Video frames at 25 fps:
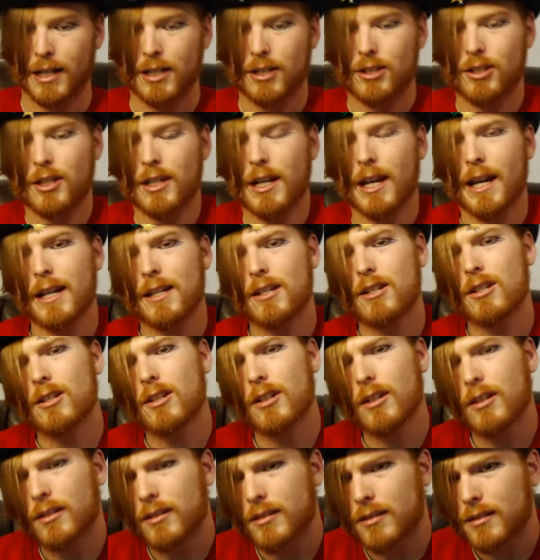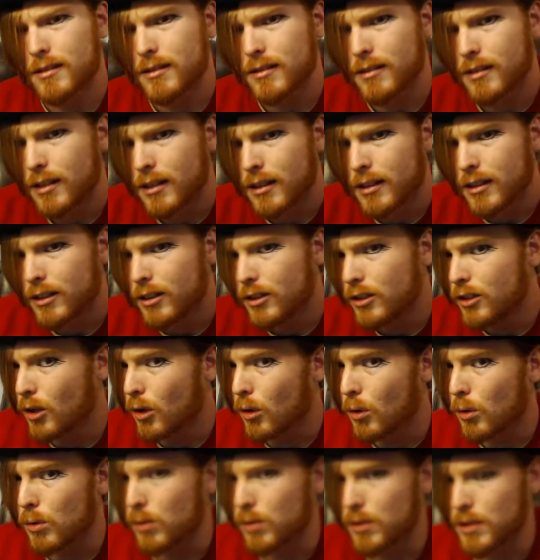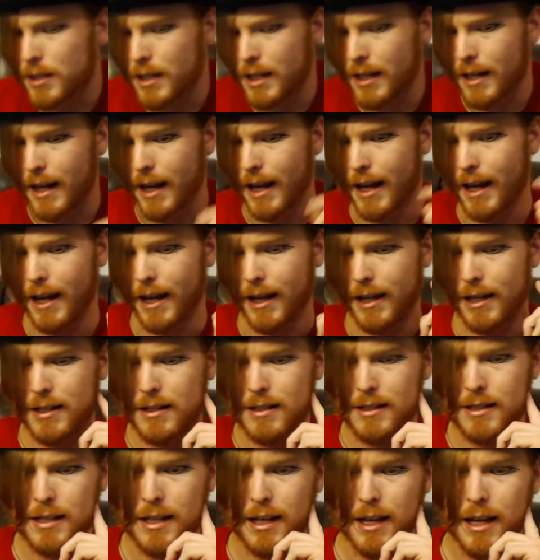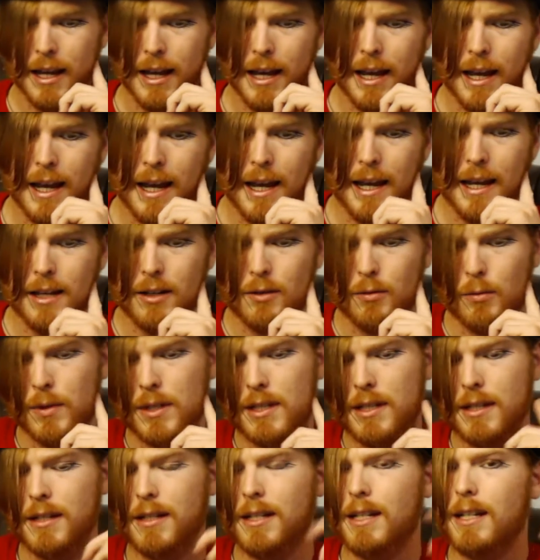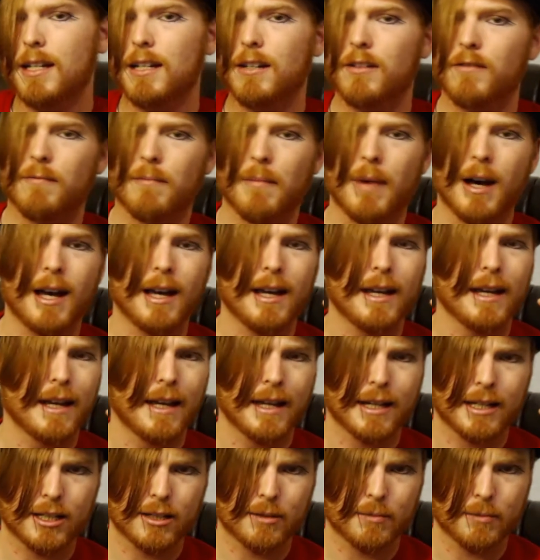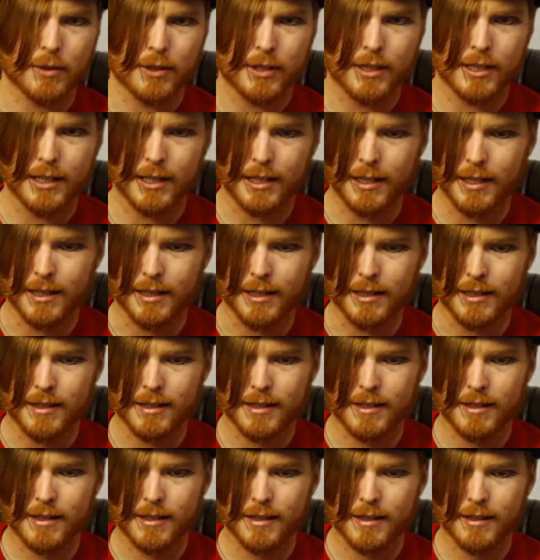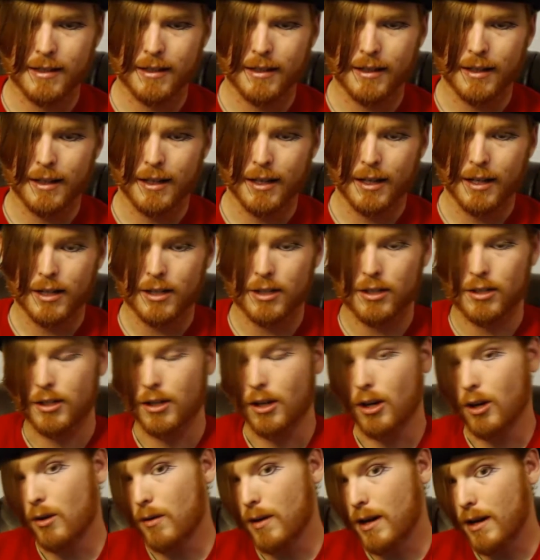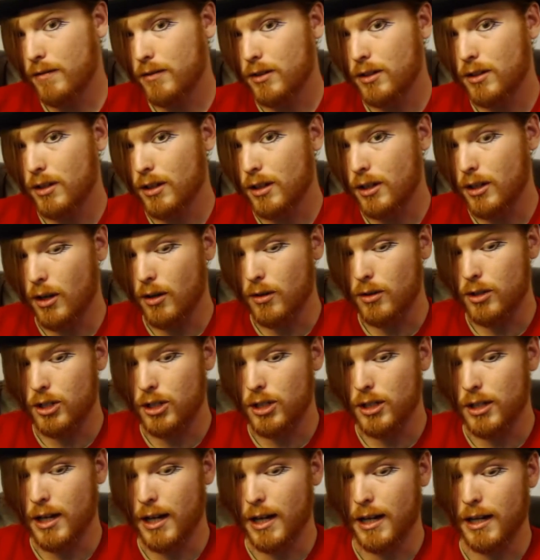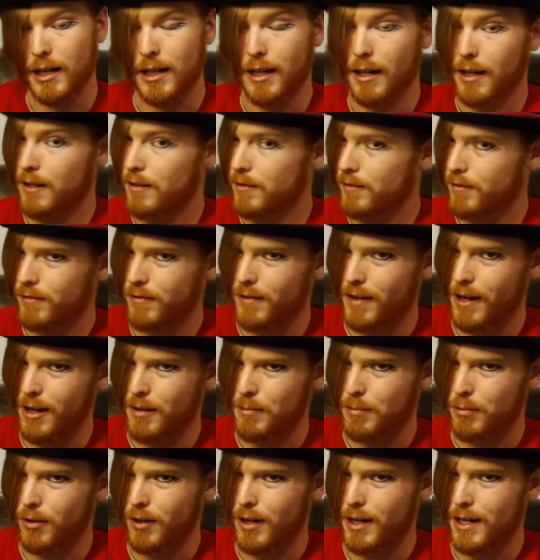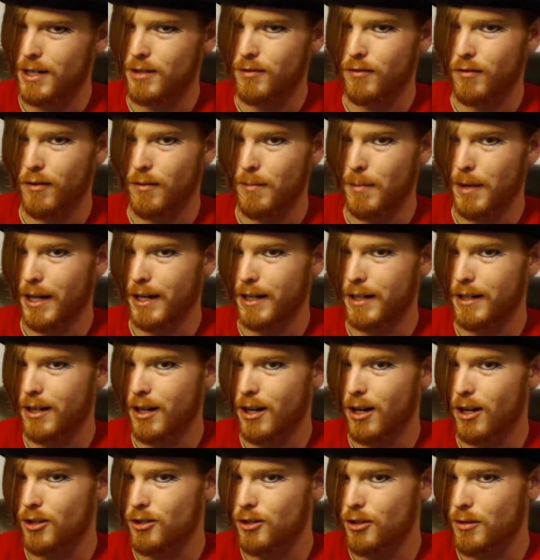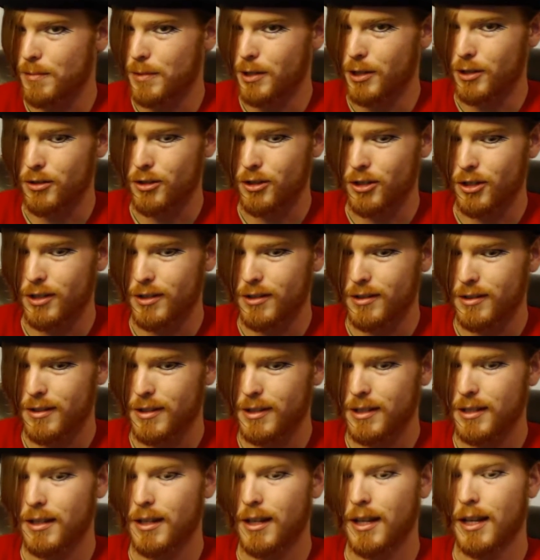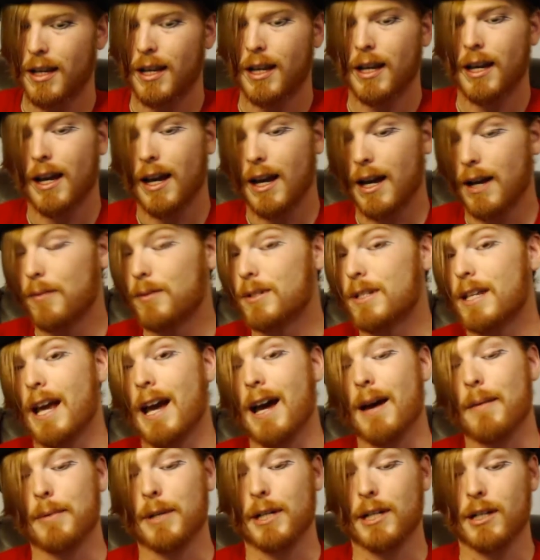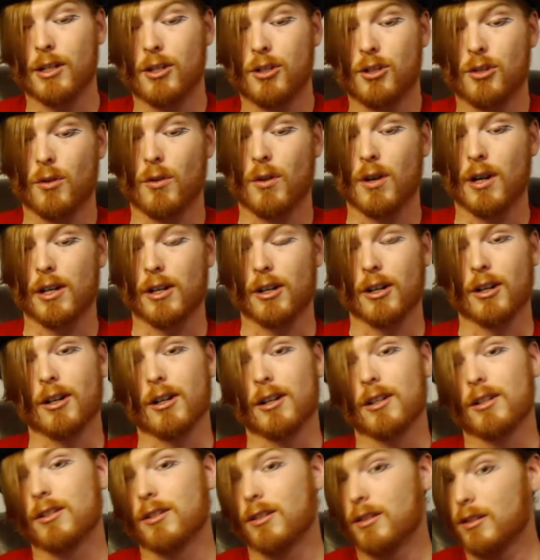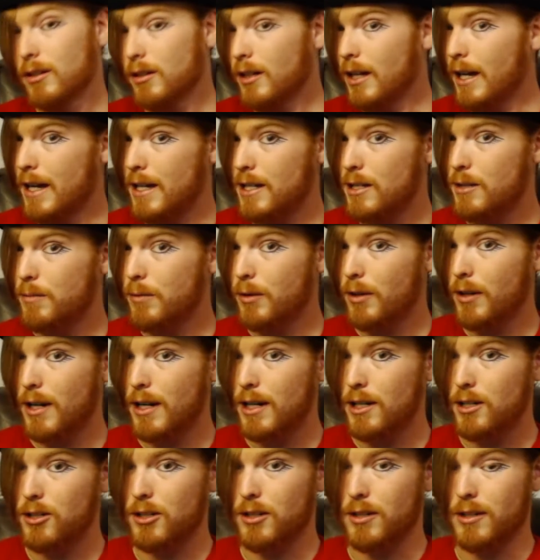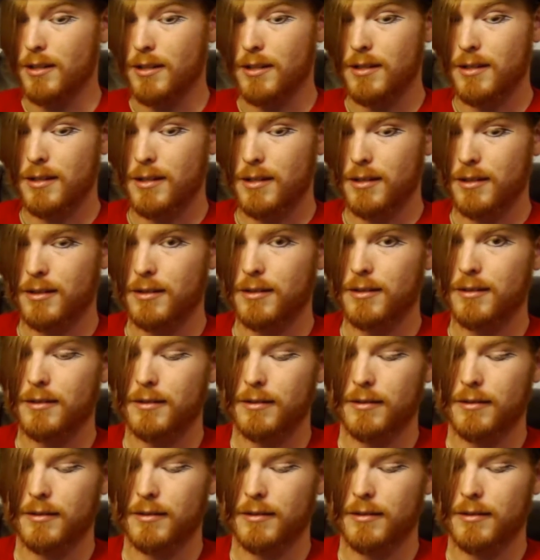She had certain goals at hand, and was in need of my expertise. So, after negotiating a fair price for my contributions, I was happy to join her in her aspirations.